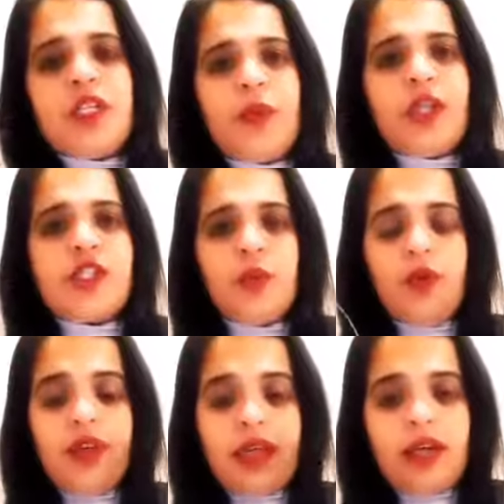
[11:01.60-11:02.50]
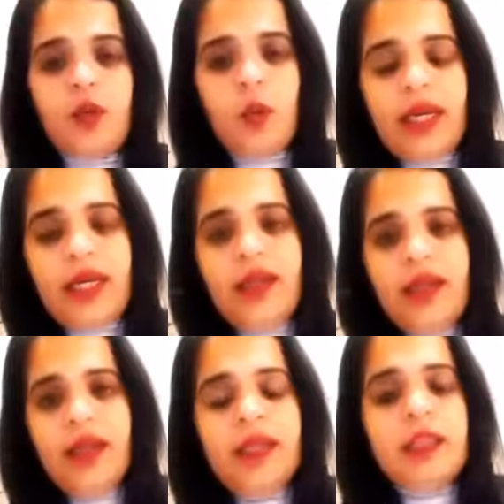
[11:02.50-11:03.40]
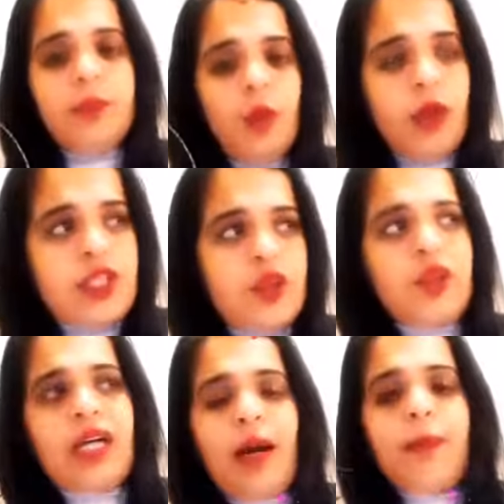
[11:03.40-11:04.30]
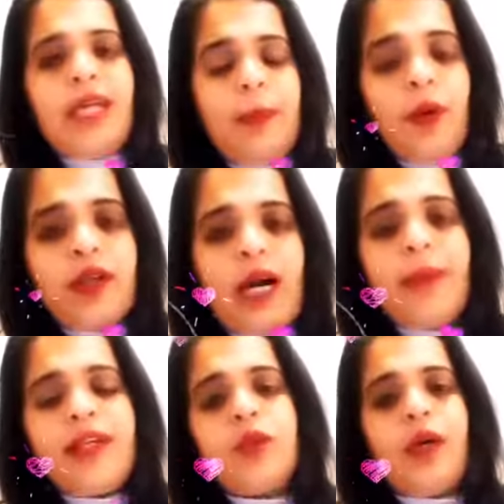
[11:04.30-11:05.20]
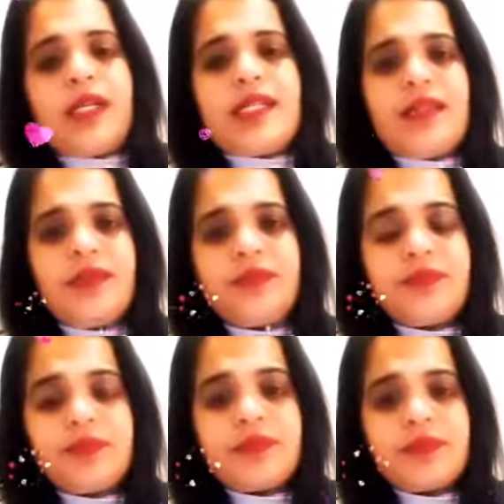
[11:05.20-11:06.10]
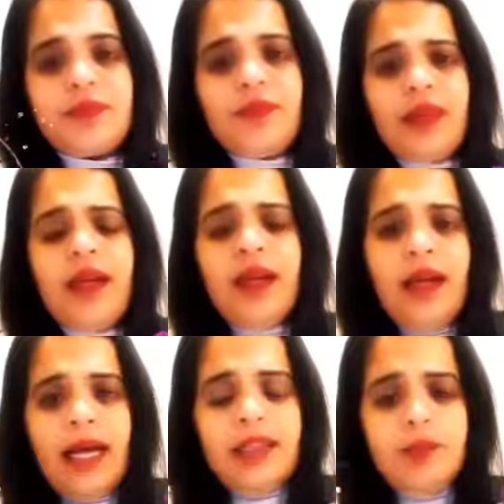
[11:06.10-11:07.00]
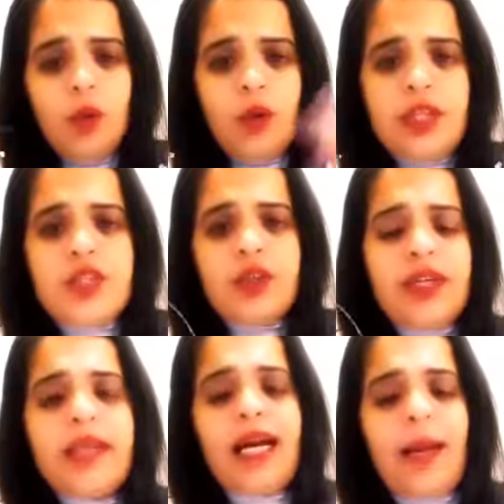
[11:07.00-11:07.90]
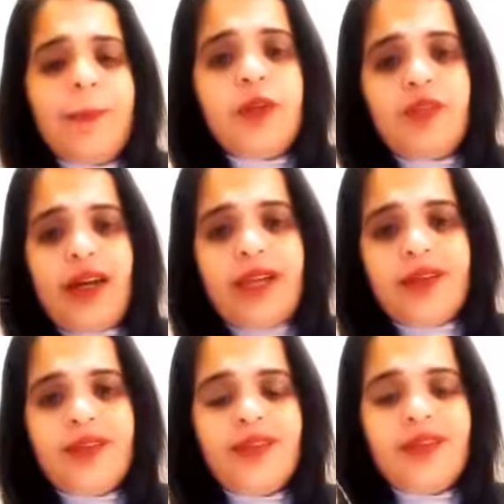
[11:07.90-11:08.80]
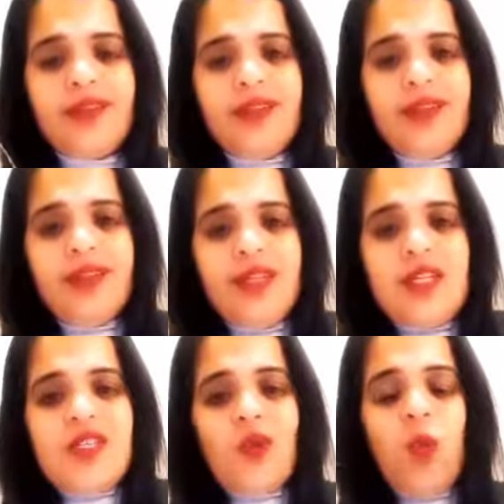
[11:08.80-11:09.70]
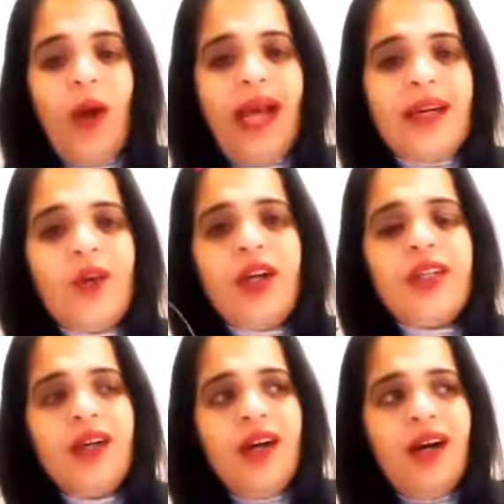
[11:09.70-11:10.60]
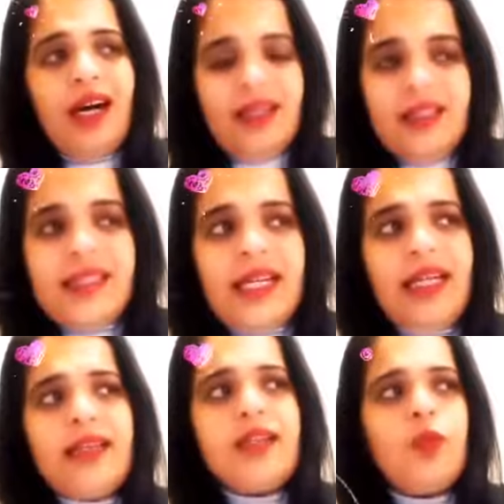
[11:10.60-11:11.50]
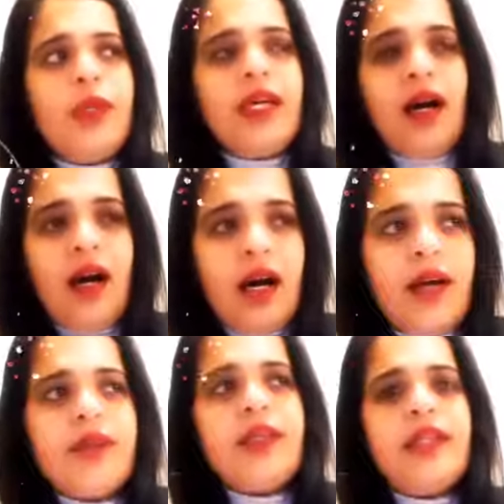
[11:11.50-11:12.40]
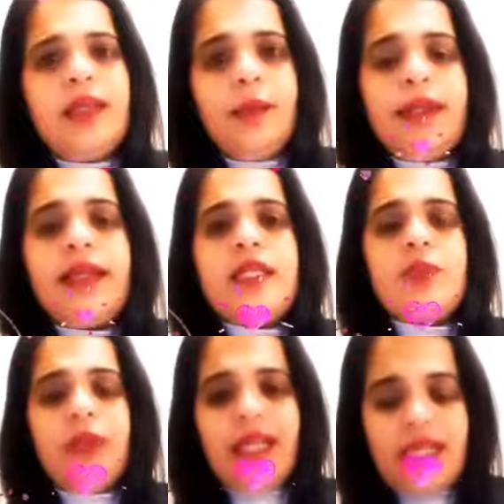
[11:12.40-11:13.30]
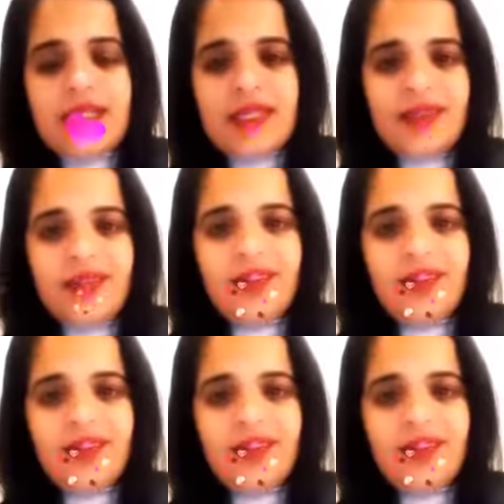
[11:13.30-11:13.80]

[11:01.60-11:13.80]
because the more we run away, the more it's going to come, keep on coming to us and the more it's going to get amplified. So, why not understand that we are limitless beings